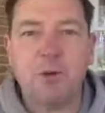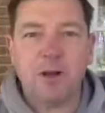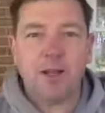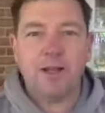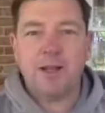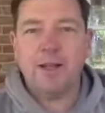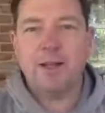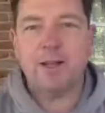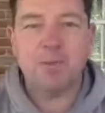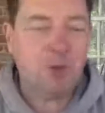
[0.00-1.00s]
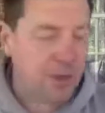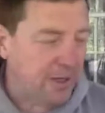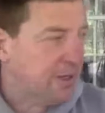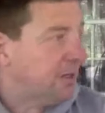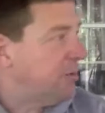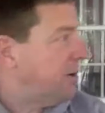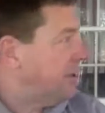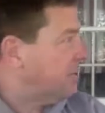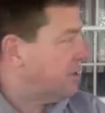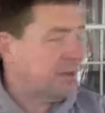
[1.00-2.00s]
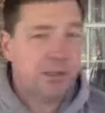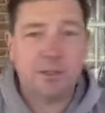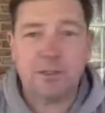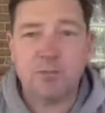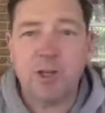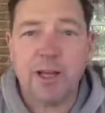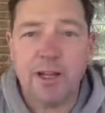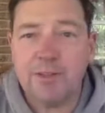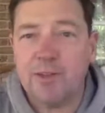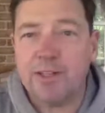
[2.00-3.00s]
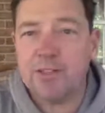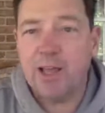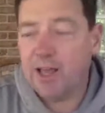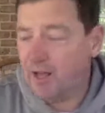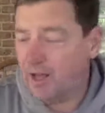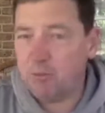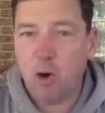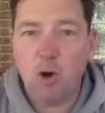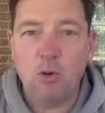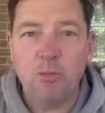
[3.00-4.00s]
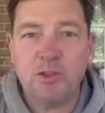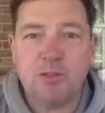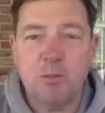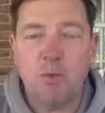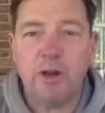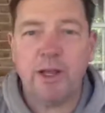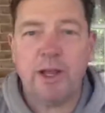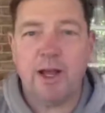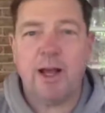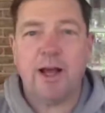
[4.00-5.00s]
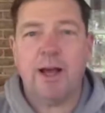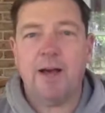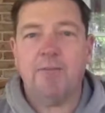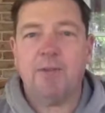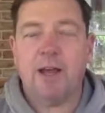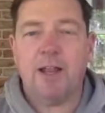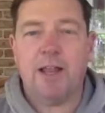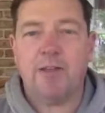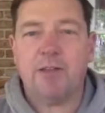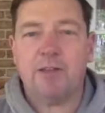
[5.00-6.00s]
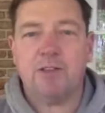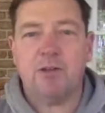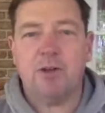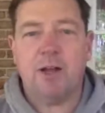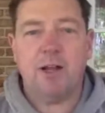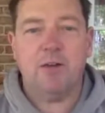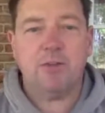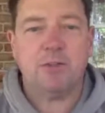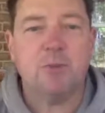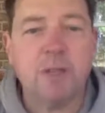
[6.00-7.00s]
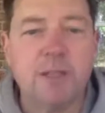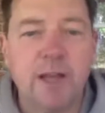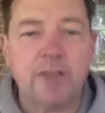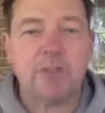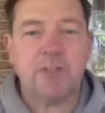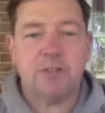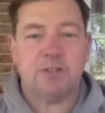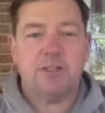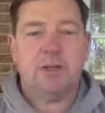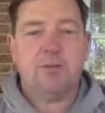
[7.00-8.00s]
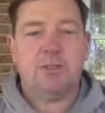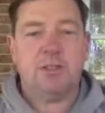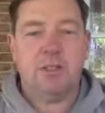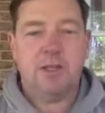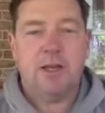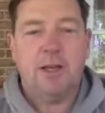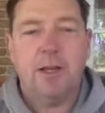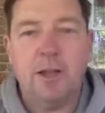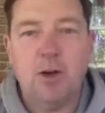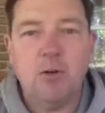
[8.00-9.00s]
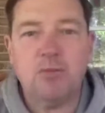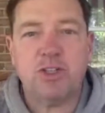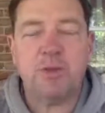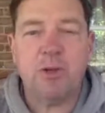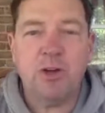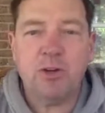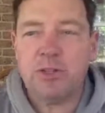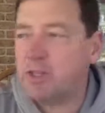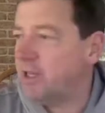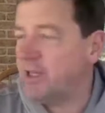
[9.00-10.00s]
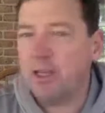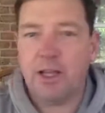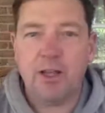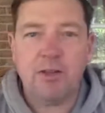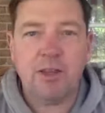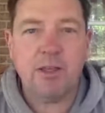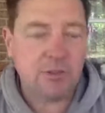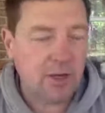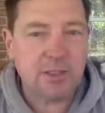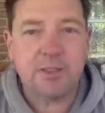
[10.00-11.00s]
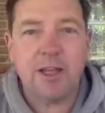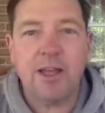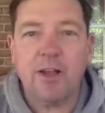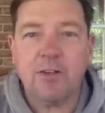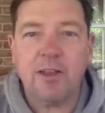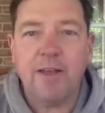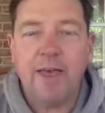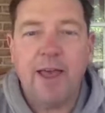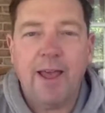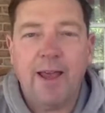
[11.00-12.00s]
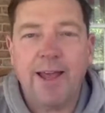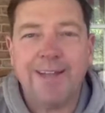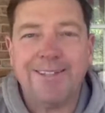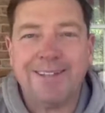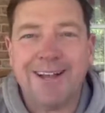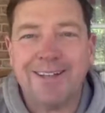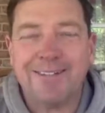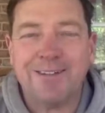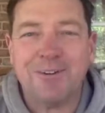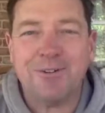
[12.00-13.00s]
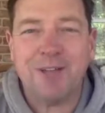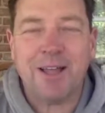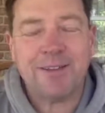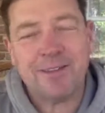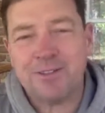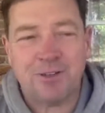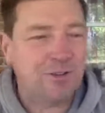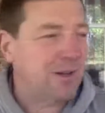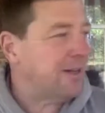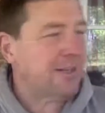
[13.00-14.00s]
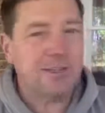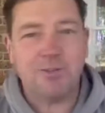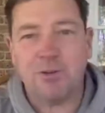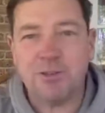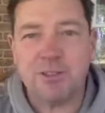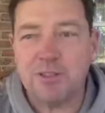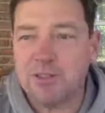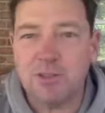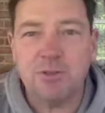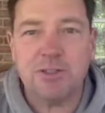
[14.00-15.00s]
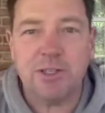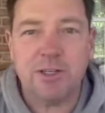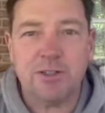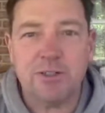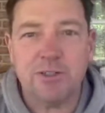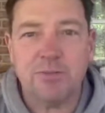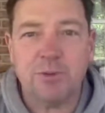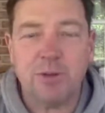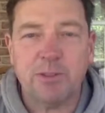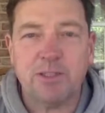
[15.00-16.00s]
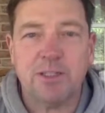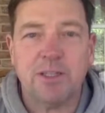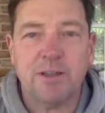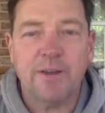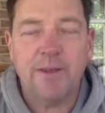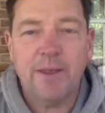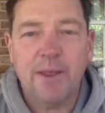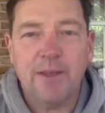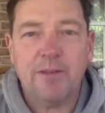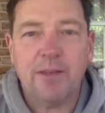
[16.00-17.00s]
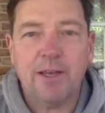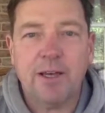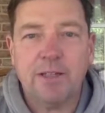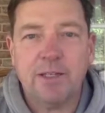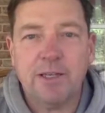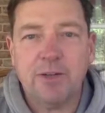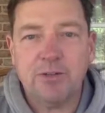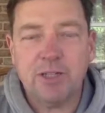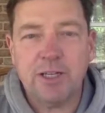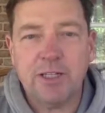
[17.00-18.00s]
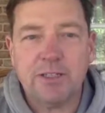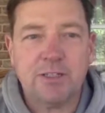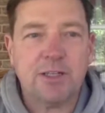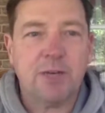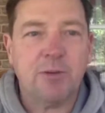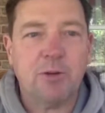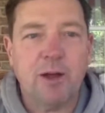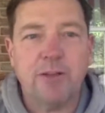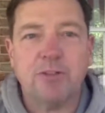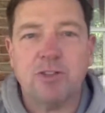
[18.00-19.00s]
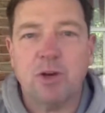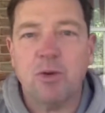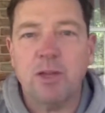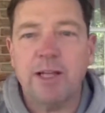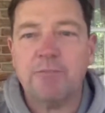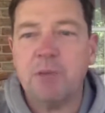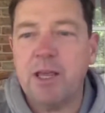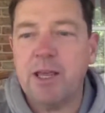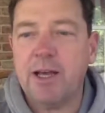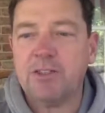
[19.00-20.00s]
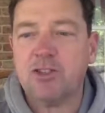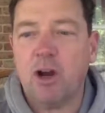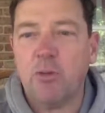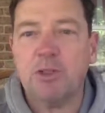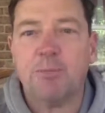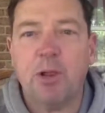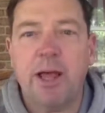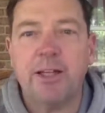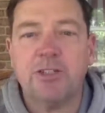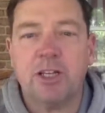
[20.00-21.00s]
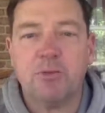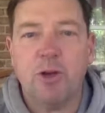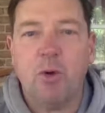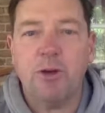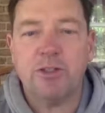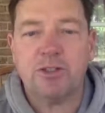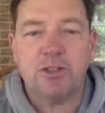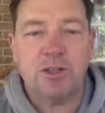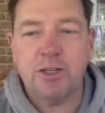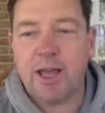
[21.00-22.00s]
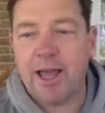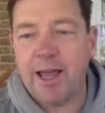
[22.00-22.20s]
come on in. Come on in. Come on in. Oh, good. There's some checking on things. I'm home this morning. Got a lot of things going on. I also went, actually, you'll see, I went to the home gym here to get a little healthy, try to stay healthy. And so a lot of things going on. And of course, the zoo is here. So you'll probably see the DOGs coming around. So let's start with the pledge, as we always should.